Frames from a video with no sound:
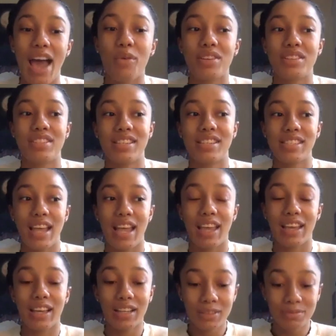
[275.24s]
was just
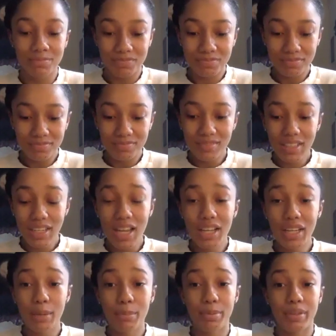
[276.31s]
like a
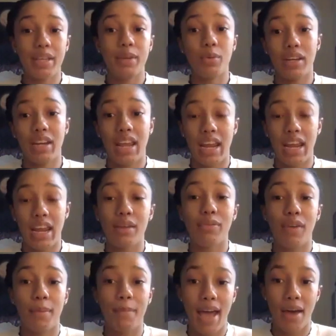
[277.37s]
complete 180
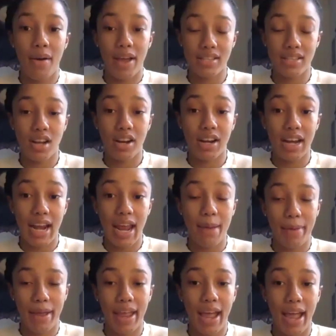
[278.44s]
from how I started
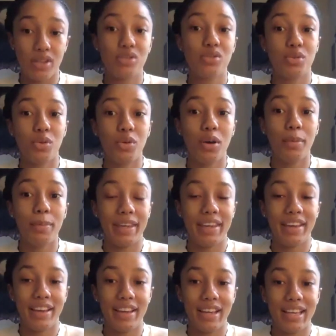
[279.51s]
at my high school,
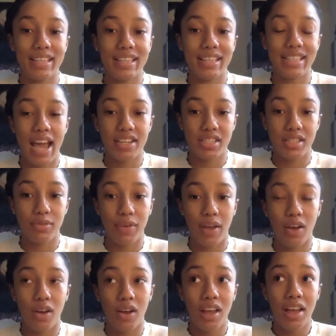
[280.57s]
because I just
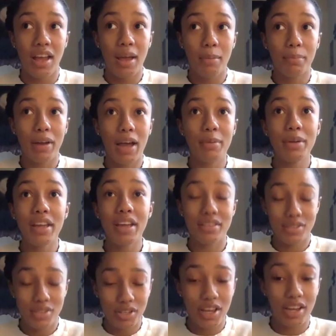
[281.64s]
felt, probably
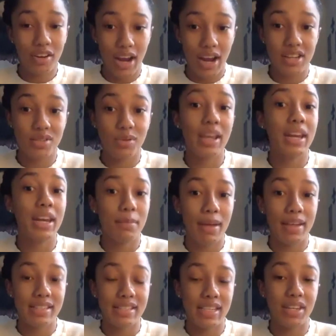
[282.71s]
until I graduated
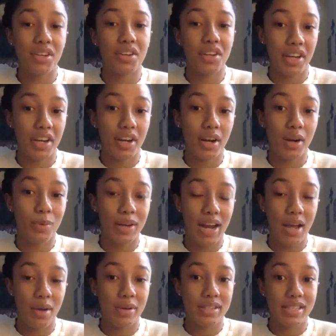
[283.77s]
my senior year when
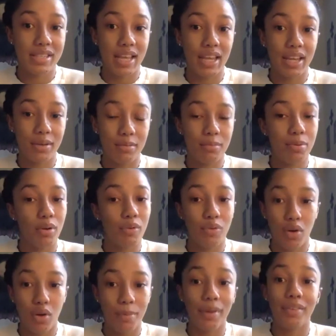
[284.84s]
I was like
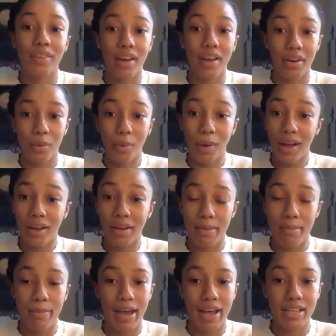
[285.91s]
performing very well
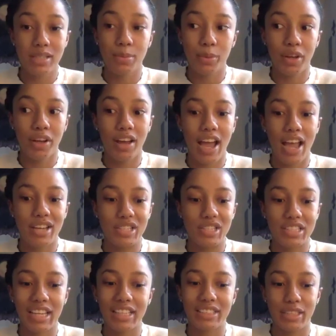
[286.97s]
in basketball, I
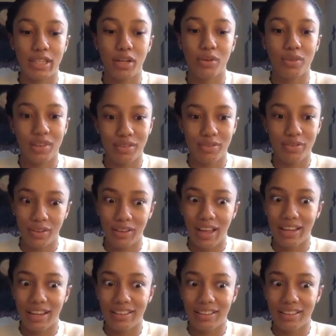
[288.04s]
just like didn't really feel like